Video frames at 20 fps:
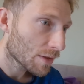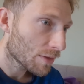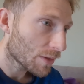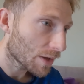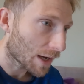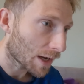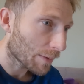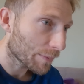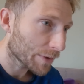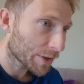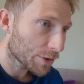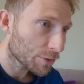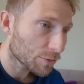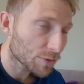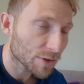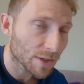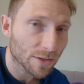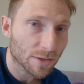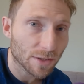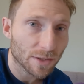that I'll be
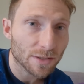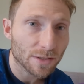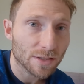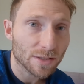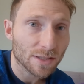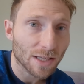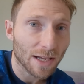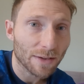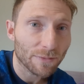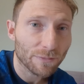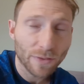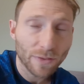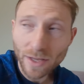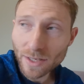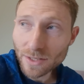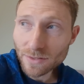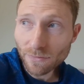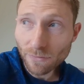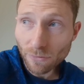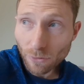using, so this is
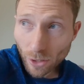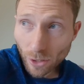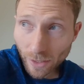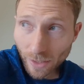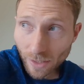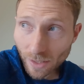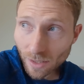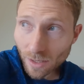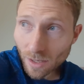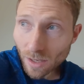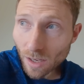phase 3,